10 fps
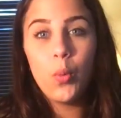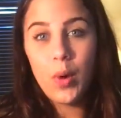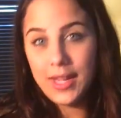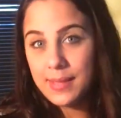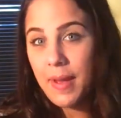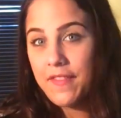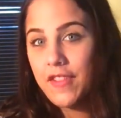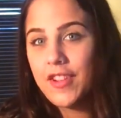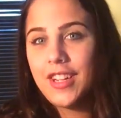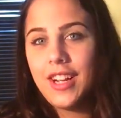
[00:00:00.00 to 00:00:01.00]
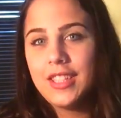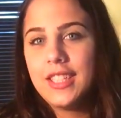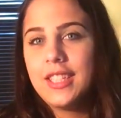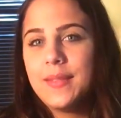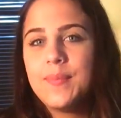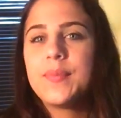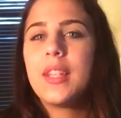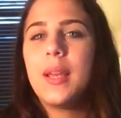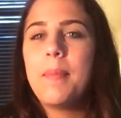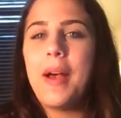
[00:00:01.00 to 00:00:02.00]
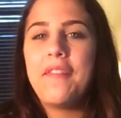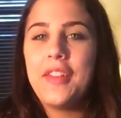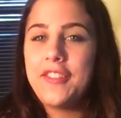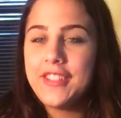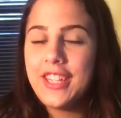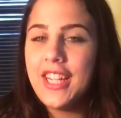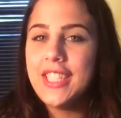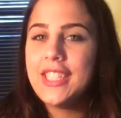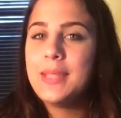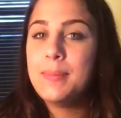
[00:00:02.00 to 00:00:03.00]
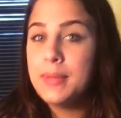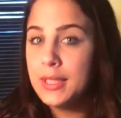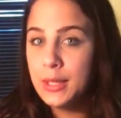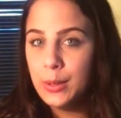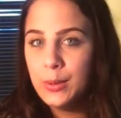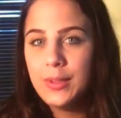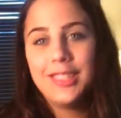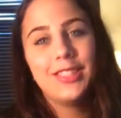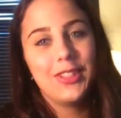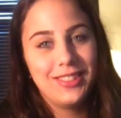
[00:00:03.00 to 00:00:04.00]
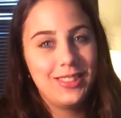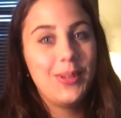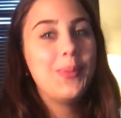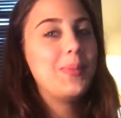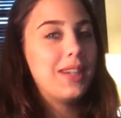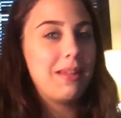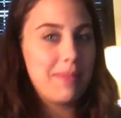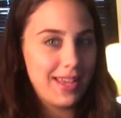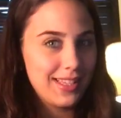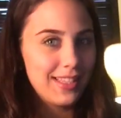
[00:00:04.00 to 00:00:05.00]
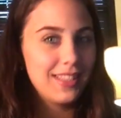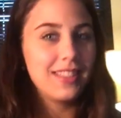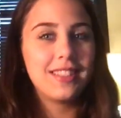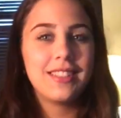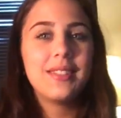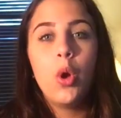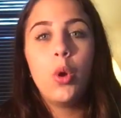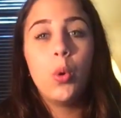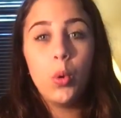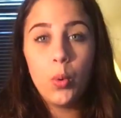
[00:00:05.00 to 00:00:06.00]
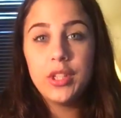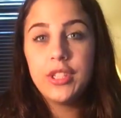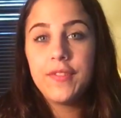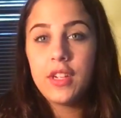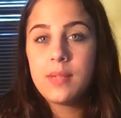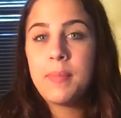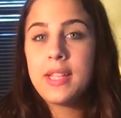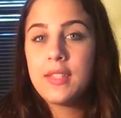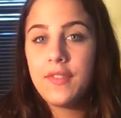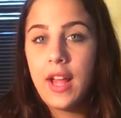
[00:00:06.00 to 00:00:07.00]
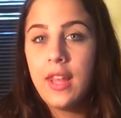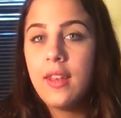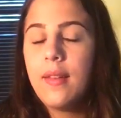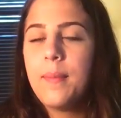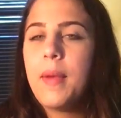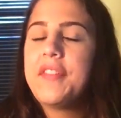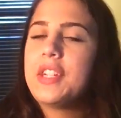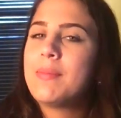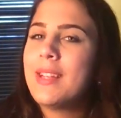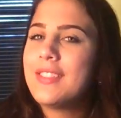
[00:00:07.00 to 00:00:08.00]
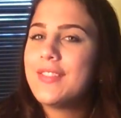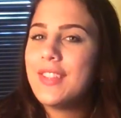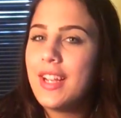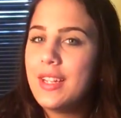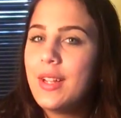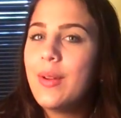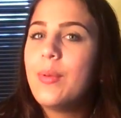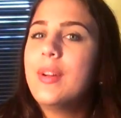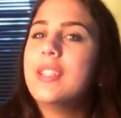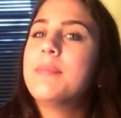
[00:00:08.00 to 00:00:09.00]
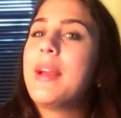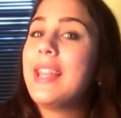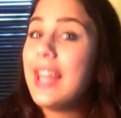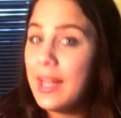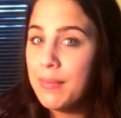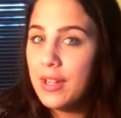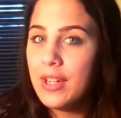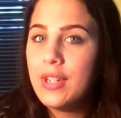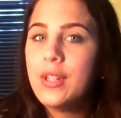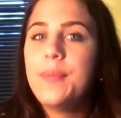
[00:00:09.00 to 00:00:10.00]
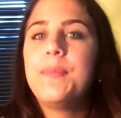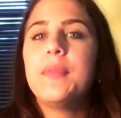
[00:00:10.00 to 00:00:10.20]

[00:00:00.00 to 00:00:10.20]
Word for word: What is my favorite color? My favorite color is blue, which is also pretty basic. Who was your first best friend? My first best friend was my neighbor.